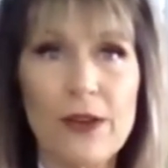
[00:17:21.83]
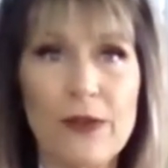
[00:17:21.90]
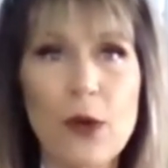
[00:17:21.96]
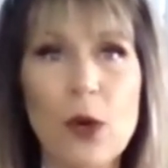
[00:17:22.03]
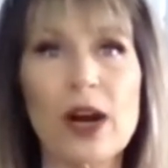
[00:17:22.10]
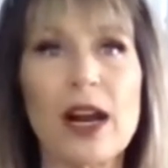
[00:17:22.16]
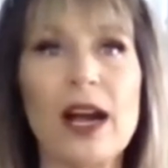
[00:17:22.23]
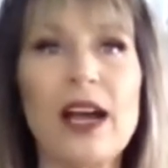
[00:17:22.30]

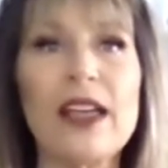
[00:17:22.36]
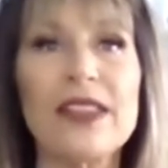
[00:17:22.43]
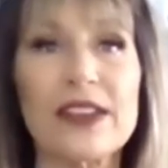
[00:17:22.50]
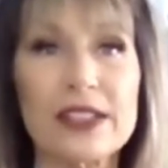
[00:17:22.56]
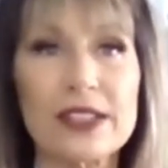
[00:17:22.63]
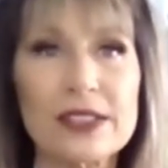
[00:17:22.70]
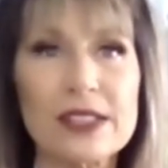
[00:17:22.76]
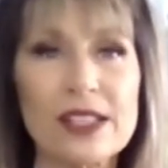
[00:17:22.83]
for
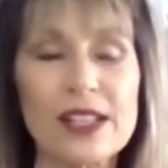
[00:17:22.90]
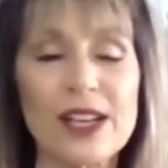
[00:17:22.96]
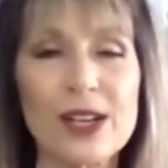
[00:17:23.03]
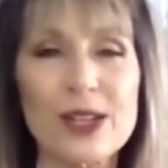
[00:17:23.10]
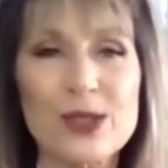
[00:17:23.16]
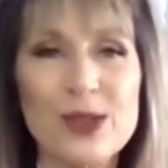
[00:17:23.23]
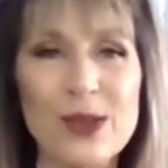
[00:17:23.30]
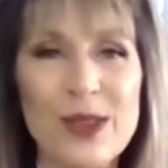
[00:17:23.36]
others
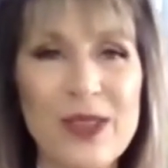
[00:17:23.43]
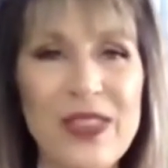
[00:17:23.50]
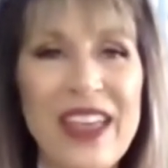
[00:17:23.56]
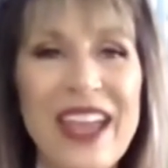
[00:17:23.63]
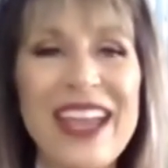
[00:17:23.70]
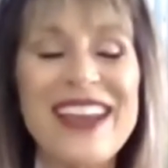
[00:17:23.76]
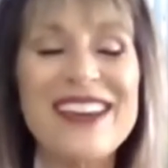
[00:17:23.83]
so that they